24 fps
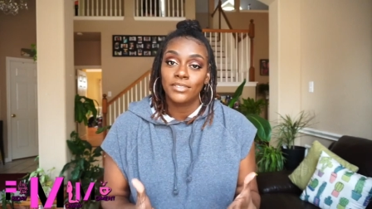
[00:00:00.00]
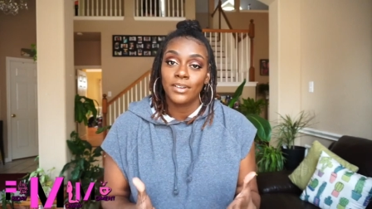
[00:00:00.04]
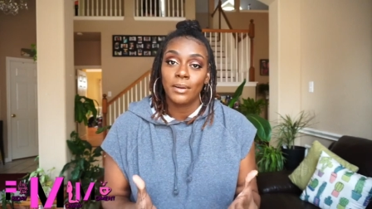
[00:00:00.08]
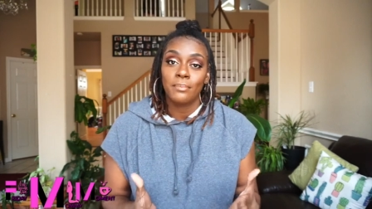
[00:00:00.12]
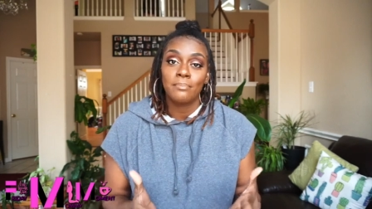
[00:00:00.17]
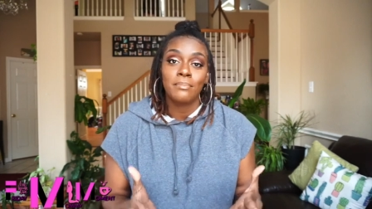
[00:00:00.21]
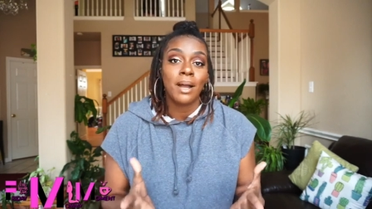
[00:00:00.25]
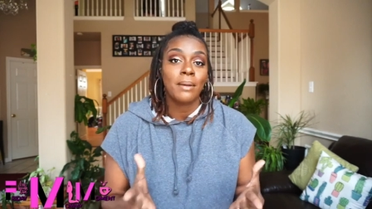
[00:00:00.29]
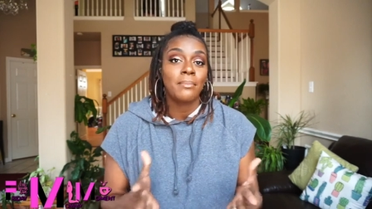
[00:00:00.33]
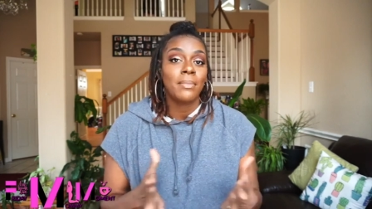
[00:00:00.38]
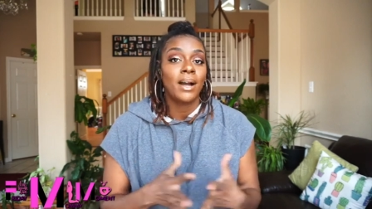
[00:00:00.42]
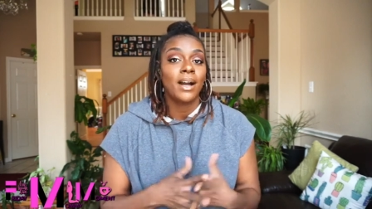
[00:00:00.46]

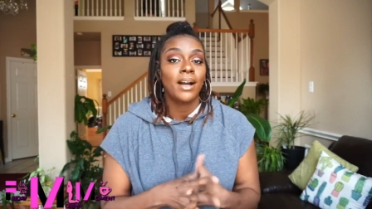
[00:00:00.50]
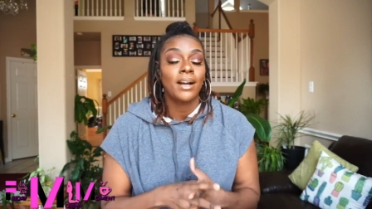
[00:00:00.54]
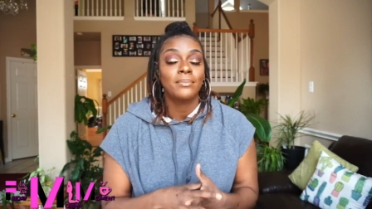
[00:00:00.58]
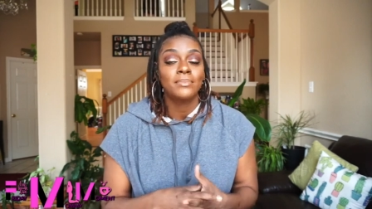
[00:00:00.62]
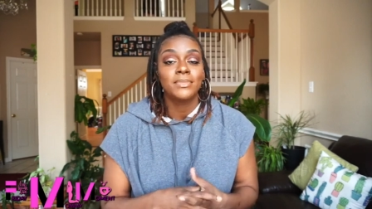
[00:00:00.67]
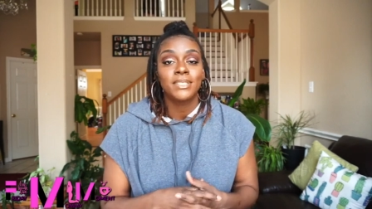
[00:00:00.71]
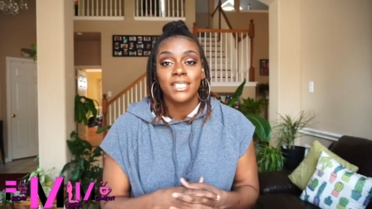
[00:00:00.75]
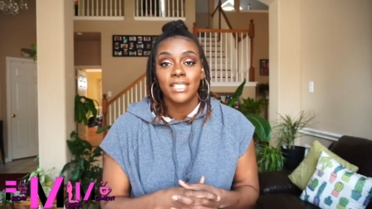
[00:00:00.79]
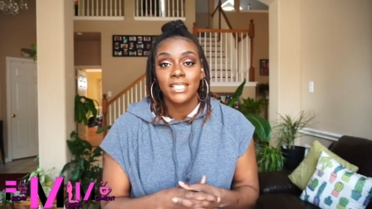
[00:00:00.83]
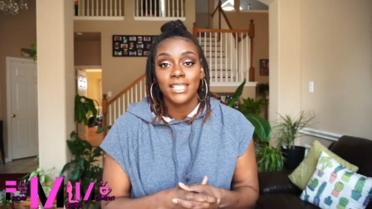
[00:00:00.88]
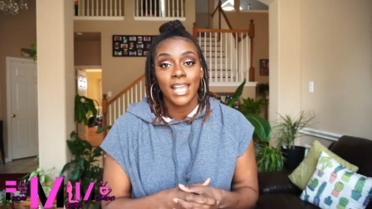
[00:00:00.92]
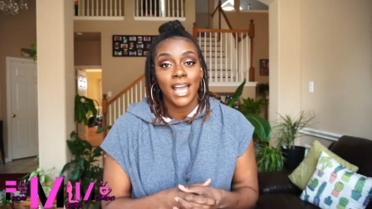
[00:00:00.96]
My
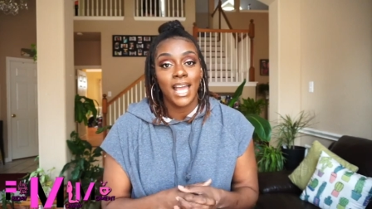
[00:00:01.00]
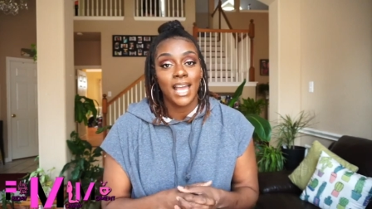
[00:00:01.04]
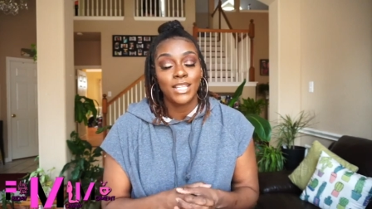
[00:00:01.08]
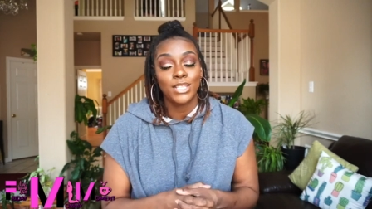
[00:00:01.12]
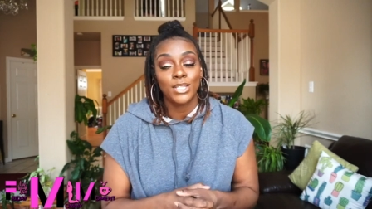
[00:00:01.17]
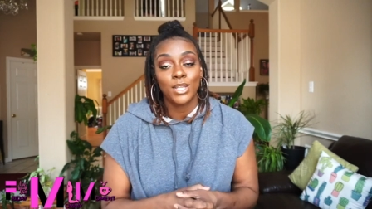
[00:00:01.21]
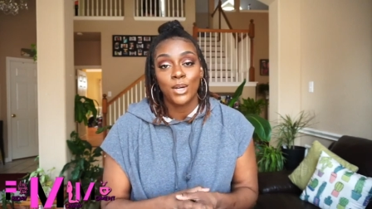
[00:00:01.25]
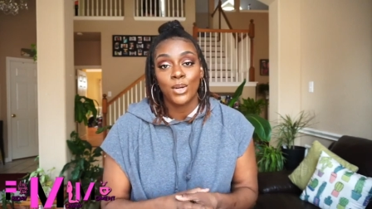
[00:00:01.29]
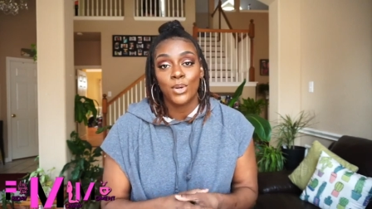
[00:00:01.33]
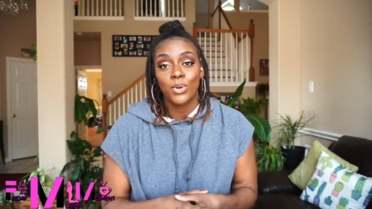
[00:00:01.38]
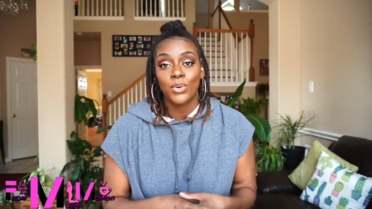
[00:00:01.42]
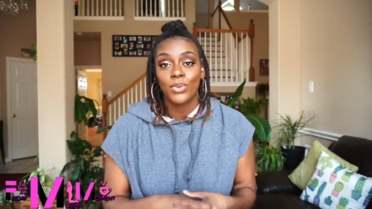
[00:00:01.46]
mom did not
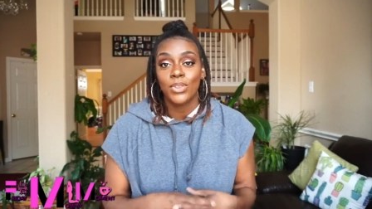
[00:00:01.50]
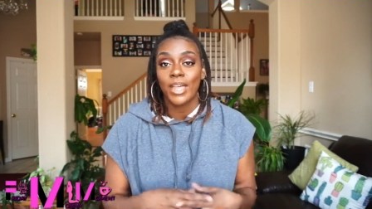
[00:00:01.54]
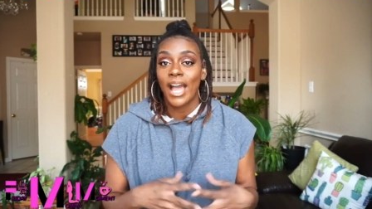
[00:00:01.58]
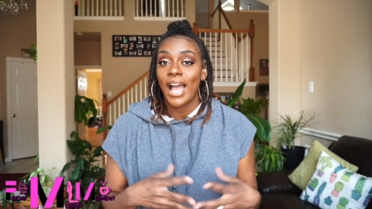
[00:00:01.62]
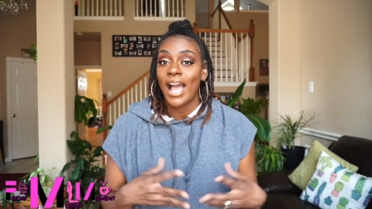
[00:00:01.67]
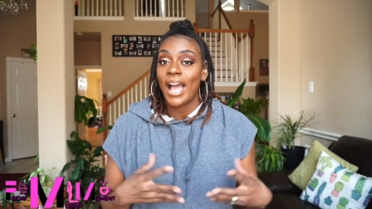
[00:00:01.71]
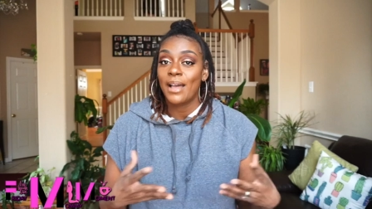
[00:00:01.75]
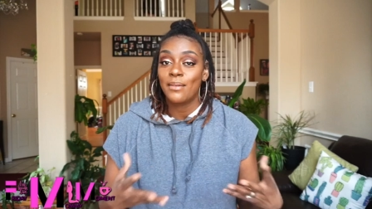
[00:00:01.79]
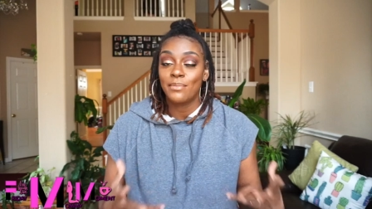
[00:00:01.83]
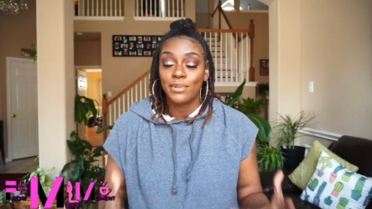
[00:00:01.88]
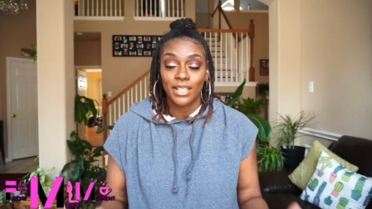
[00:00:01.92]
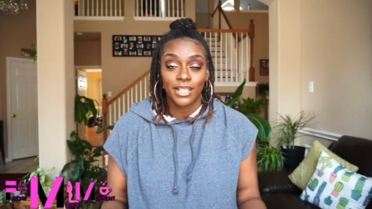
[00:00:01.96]
know the
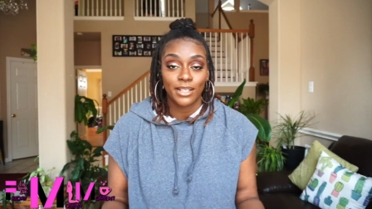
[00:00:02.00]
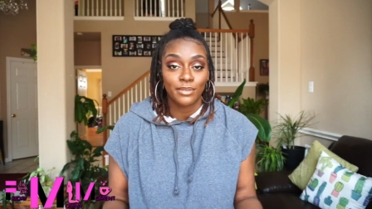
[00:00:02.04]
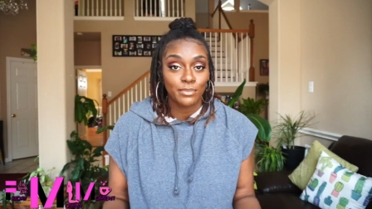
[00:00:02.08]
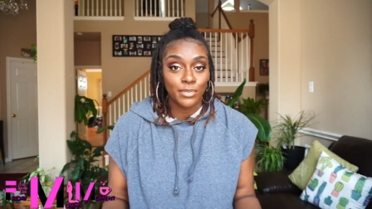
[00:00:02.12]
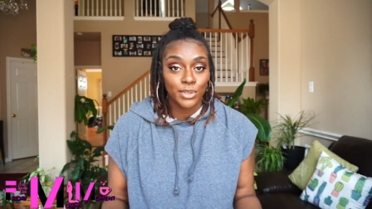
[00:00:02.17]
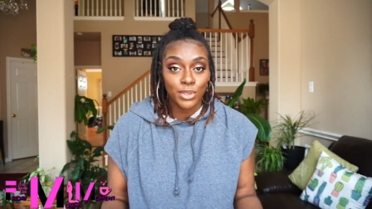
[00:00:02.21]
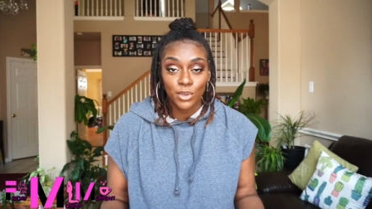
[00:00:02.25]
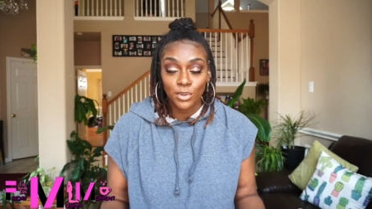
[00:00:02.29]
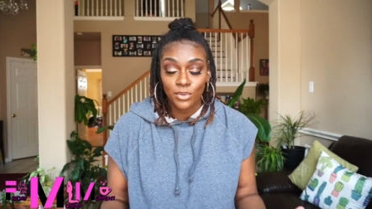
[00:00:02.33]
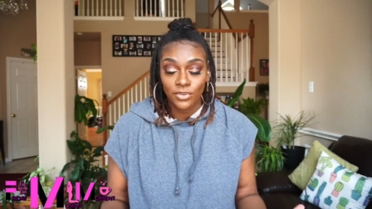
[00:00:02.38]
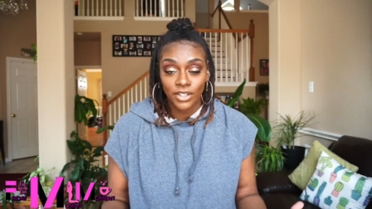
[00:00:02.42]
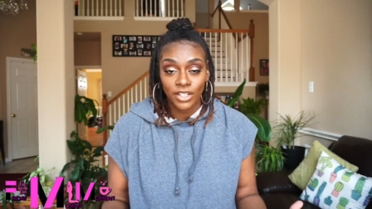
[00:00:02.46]
Heimlich
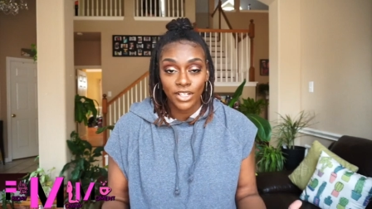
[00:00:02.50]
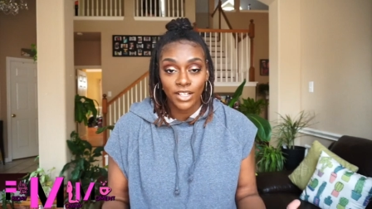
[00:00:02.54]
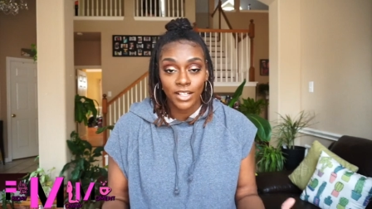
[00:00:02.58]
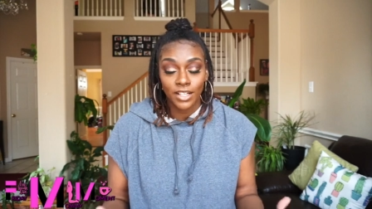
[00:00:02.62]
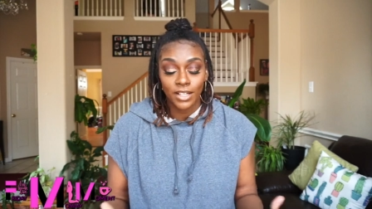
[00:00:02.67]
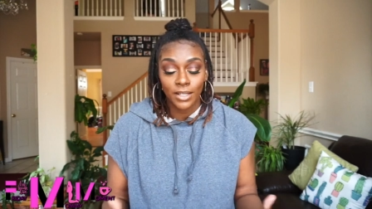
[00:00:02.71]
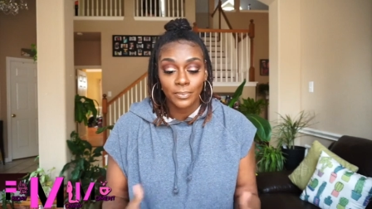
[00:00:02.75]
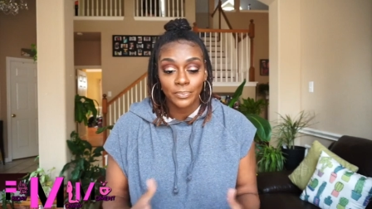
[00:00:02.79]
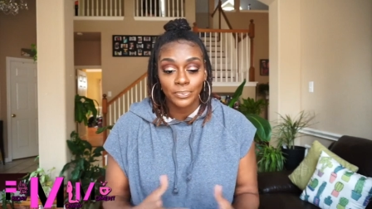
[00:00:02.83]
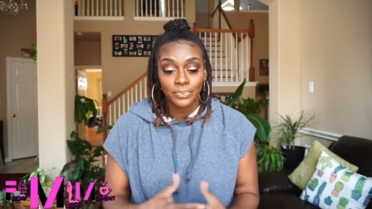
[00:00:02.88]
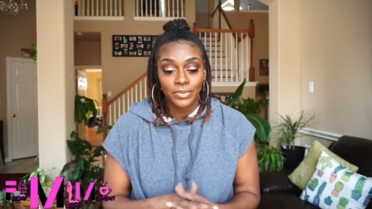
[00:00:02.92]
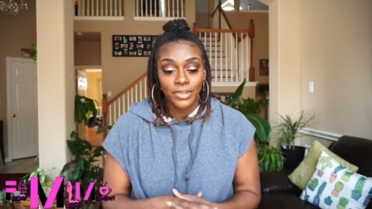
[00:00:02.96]

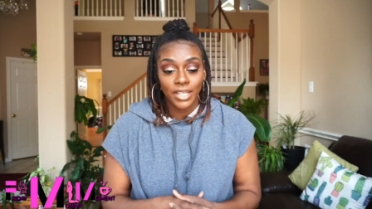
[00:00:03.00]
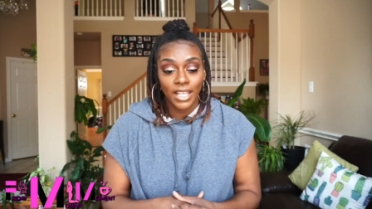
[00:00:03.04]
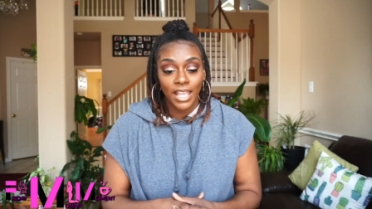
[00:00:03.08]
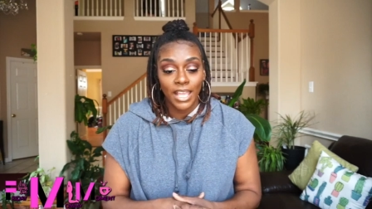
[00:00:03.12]
maneuver.